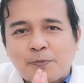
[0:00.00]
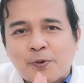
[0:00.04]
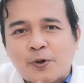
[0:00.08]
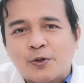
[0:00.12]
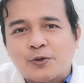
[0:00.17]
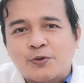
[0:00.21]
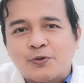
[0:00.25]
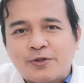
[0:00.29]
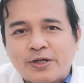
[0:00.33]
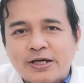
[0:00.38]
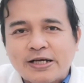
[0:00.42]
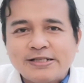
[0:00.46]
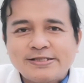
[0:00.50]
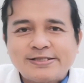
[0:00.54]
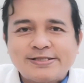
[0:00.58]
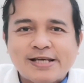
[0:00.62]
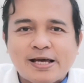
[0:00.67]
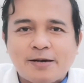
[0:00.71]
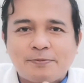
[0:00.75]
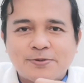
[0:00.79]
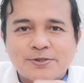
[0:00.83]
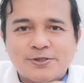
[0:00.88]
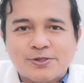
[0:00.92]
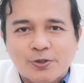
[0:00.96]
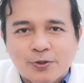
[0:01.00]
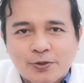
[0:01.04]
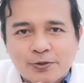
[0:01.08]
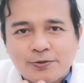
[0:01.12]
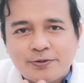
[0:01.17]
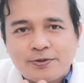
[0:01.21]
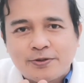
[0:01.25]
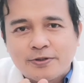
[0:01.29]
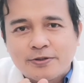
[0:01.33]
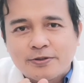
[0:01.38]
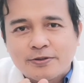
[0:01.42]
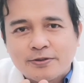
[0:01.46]
for today's
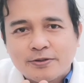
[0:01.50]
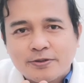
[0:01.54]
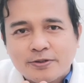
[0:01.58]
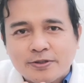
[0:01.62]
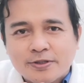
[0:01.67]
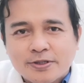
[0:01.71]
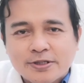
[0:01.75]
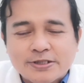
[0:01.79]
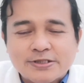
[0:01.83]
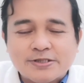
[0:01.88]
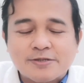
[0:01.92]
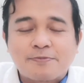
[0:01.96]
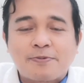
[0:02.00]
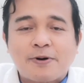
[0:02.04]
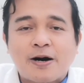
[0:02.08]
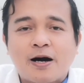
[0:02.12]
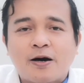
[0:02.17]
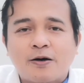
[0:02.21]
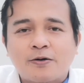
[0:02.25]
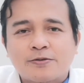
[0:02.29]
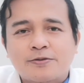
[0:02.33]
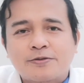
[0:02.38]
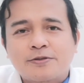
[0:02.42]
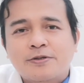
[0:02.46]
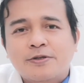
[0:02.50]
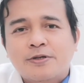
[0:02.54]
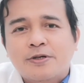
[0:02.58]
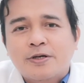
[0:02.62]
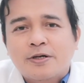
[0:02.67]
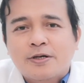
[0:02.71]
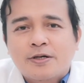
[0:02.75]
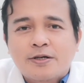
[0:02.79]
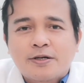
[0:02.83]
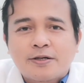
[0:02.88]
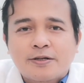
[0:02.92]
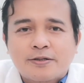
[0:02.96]
episode is about
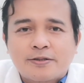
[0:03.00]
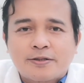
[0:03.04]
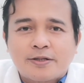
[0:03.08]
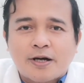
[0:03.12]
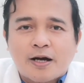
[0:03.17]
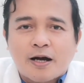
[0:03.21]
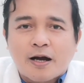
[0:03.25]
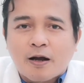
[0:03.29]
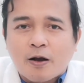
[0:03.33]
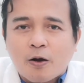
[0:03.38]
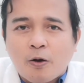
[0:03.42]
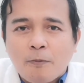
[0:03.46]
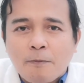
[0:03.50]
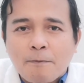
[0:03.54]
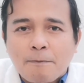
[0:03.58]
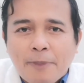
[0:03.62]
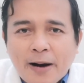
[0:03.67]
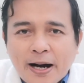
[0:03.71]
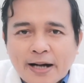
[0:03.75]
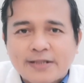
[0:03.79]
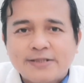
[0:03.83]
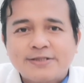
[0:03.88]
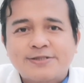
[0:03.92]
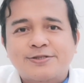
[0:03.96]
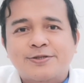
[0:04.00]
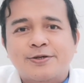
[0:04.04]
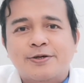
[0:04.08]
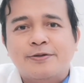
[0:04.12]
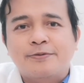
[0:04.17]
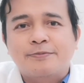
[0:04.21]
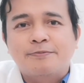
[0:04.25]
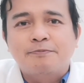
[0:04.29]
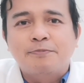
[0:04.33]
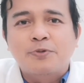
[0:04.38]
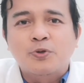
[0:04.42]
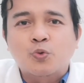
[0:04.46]
the
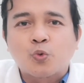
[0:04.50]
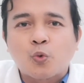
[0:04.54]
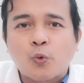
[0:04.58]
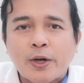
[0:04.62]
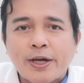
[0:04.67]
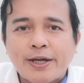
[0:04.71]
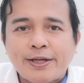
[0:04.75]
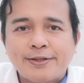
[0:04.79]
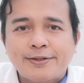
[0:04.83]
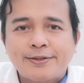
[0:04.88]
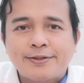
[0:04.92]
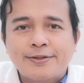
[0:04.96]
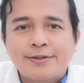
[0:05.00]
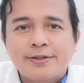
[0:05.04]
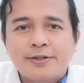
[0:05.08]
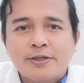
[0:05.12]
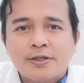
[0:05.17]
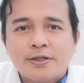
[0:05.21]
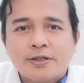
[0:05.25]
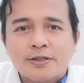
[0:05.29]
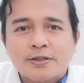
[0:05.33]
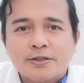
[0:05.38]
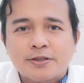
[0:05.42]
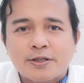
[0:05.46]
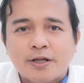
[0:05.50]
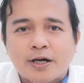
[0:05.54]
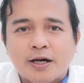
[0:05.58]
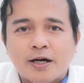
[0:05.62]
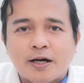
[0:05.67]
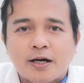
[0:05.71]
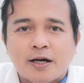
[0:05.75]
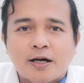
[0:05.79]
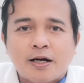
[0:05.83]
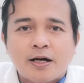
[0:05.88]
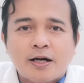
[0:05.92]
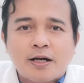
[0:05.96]
comparison between
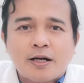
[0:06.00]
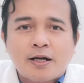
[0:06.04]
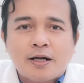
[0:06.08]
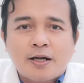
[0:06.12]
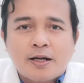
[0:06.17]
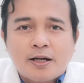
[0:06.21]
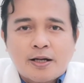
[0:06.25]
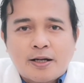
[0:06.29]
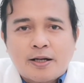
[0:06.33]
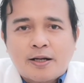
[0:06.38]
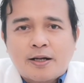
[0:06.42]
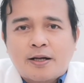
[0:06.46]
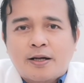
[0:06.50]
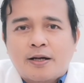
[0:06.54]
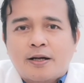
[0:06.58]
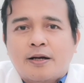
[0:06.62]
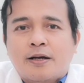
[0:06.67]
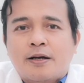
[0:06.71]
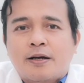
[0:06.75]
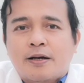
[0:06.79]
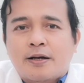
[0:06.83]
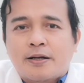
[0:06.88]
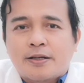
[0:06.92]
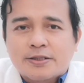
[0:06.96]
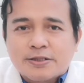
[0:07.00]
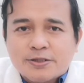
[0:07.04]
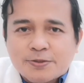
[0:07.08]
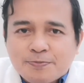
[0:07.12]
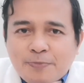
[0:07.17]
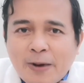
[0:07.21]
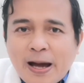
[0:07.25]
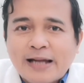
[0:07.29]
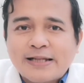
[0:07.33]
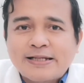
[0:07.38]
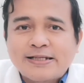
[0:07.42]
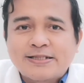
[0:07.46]
the
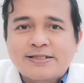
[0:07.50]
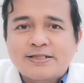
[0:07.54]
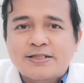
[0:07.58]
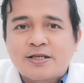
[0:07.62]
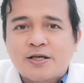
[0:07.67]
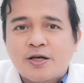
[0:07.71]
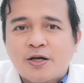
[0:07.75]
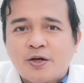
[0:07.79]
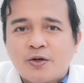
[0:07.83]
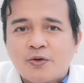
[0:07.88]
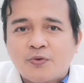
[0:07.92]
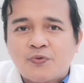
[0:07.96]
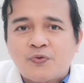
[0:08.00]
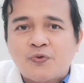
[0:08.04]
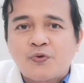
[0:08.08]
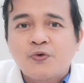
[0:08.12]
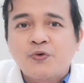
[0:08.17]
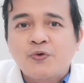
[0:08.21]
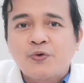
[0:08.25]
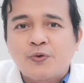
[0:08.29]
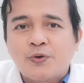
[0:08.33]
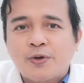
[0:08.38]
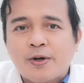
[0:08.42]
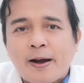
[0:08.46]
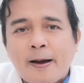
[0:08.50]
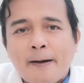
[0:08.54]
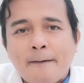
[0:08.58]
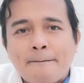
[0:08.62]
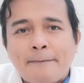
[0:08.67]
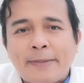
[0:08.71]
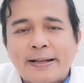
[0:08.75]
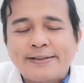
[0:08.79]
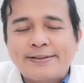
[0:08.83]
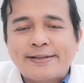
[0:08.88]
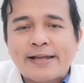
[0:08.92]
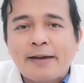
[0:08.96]
Spanish flu
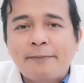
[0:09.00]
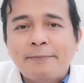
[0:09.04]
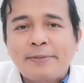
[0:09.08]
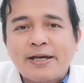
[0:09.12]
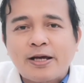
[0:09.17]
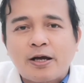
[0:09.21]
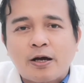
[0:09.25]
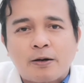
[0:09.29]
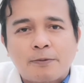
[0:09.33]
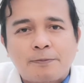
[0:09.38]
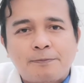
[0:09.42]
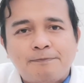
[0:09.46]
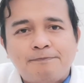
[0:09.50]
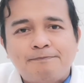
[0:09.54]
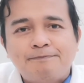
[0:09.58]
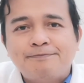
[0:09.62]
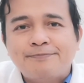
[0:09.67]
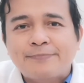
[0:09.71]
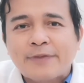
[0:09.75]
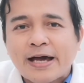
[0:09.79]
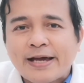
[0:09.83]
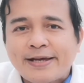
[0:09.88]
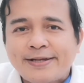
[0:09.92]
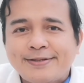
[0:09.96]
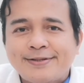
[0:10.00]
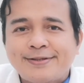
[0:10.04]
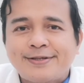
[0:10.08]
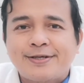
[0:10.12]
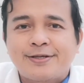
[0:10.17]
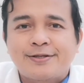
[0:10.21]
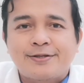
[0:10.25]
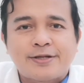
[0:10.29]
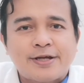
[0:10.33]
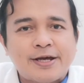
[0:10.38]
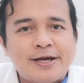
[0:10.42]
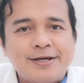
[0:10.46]
pandemic of
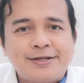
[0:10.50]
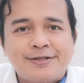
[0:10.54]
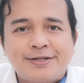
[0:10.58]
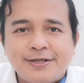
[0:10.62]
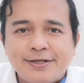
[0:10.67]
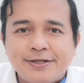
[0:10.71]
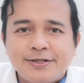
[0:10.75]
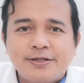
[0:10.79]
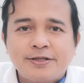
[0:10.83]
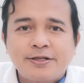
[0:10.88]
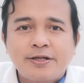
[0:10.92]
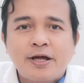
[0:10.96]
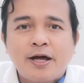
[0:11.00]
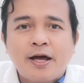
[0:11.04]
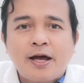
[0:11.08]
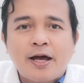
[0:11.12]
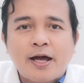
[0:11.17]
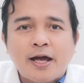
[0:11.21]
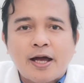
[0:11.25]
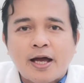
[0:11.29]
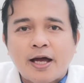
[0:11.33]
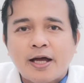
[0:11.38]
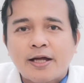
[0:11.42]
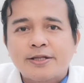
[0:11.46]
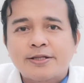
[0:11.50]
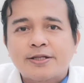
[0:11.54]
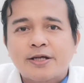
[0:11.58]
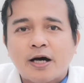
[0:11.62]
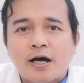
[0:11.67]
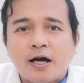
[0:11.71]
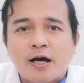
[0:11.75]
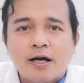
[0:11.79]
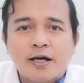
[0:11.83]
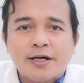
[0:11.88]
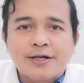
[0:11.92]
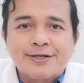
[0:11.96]
1918 and
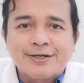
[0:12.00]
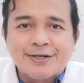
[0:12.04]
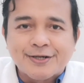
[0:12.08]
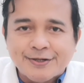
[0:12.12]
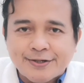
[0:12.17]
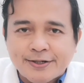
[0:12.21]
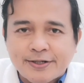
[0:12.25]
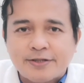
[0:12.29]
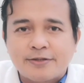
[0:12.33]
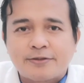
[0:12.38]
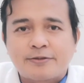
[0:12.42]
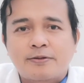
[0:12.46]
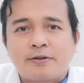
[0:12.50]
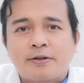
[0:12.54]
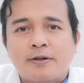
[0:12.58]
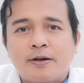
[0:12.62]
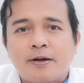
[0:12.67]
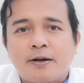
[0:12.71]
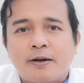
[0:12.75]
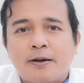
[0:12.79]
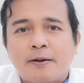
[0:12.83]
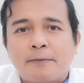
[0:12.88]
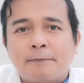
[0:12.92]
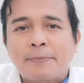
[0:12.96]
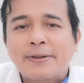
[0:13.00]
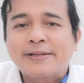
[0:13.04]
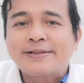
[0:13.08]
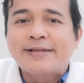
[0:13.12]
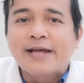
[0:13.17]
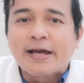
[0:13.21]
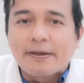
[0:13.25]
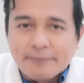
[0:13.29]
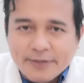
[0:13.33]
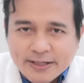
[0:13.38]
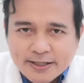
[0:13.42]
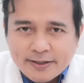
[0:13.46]
the current
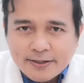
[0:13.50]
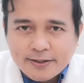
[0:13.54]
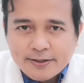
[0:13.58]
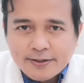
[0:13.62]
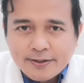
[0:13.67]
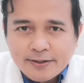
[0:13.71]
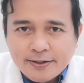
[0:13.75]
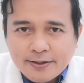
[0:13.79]
pandemic.